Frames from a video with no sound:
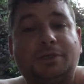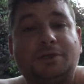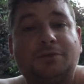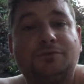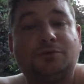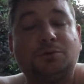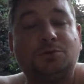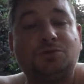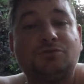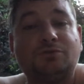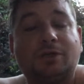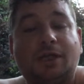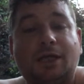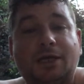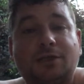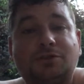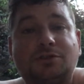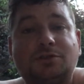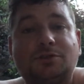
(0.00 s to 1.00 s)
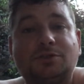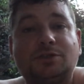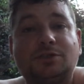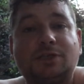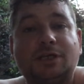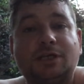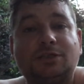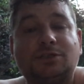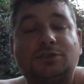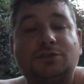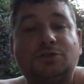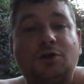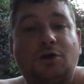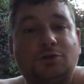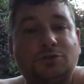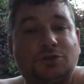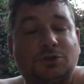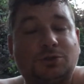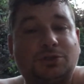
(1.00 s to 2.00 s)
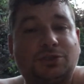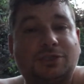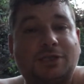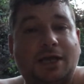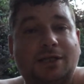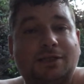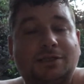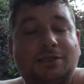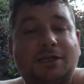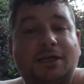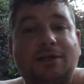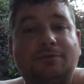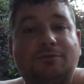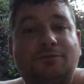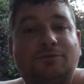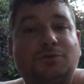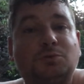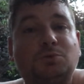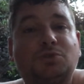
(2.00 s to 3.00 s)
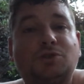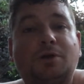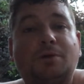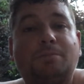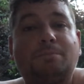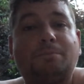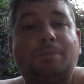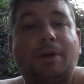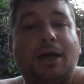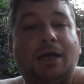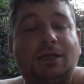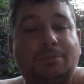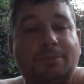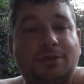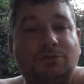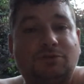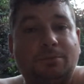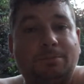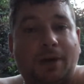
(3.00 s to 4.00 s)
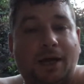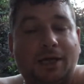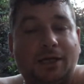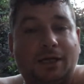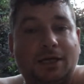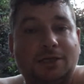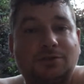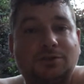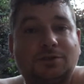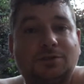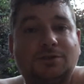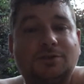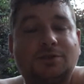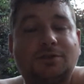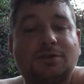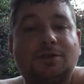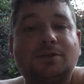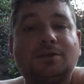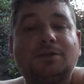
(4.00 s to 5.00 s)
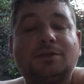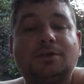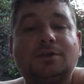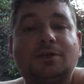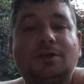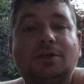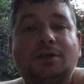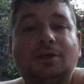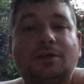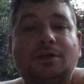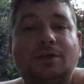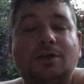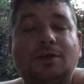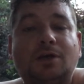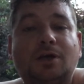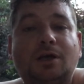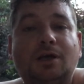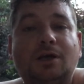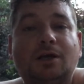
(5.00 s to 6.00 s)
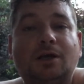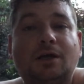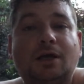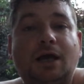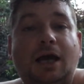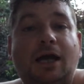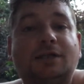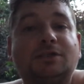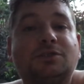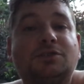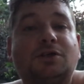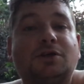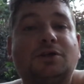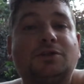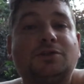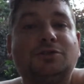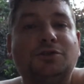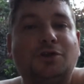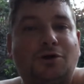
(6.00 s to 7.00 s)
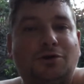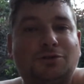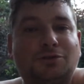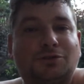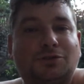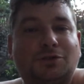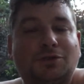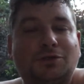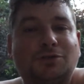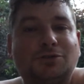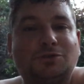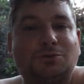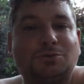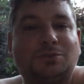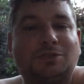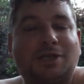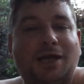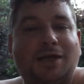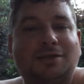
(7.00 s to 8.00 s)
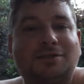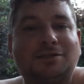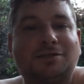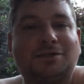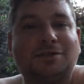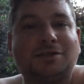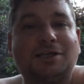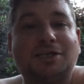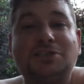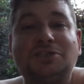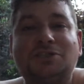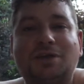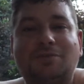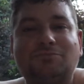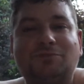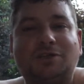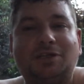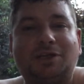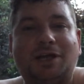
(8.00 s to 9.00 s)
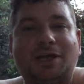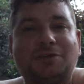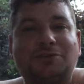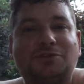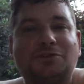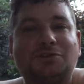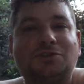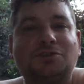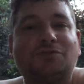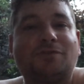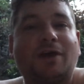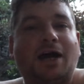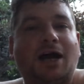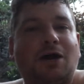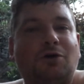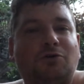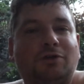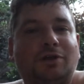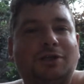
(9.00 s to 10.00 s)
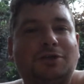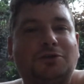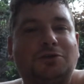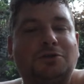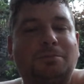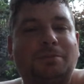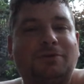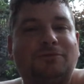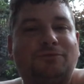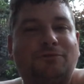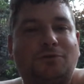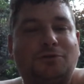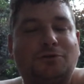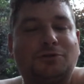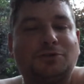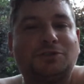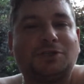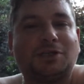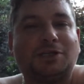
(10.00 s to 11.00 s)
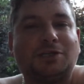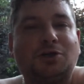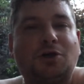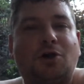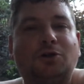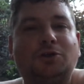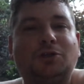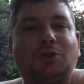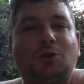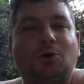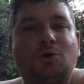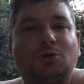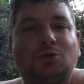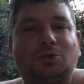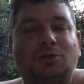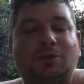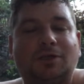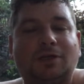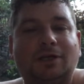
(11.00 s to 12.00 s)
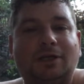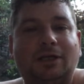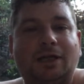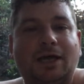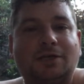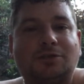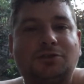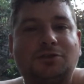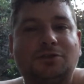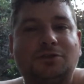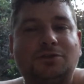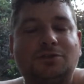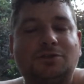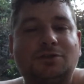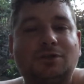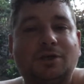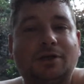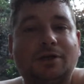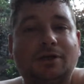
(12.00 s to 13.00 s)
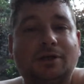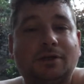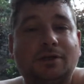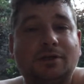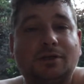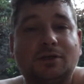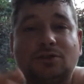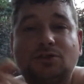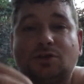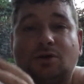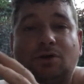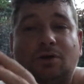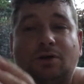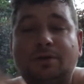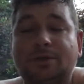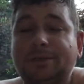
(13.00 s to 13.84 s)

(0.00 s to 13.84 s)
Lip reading: future elections is not to stand in future parliamentary by-elections and not to stand in general elections. They are only going to be focusing on local elections. So,